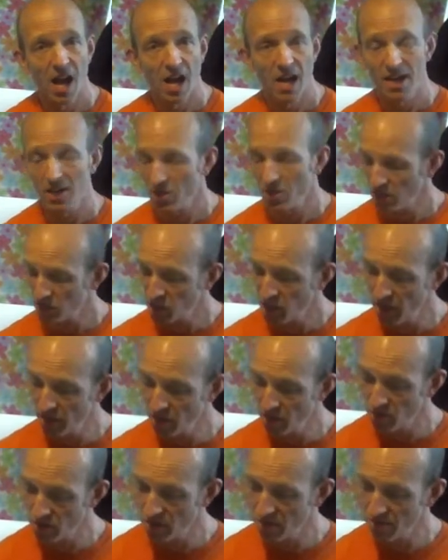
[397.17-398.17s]
And you got
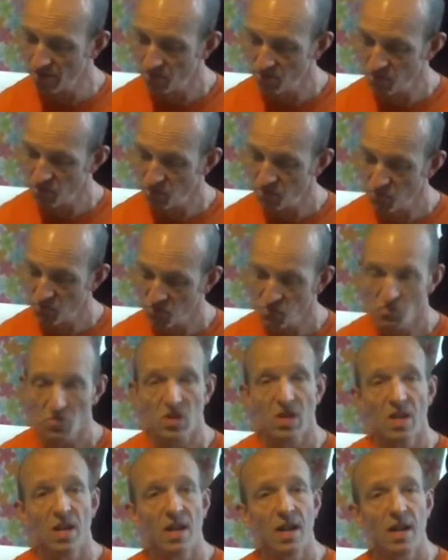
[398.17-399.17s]
tone
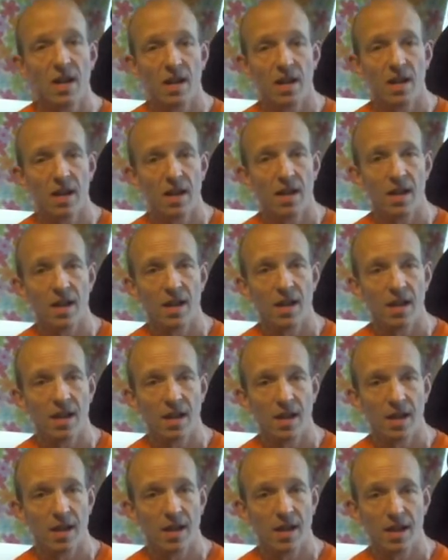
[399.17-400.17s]

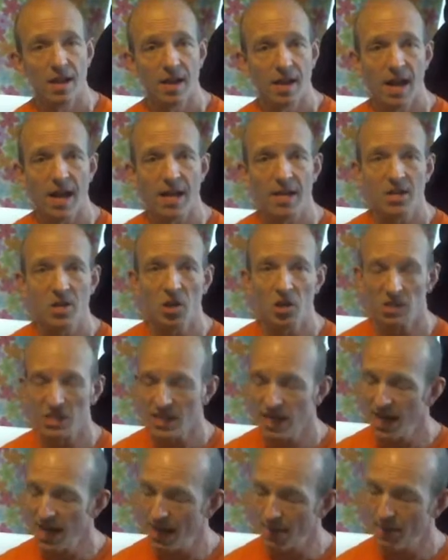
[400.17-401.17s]
and you got
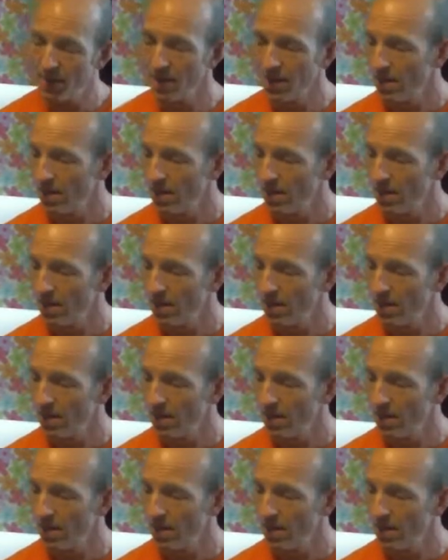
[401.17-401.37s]
slap.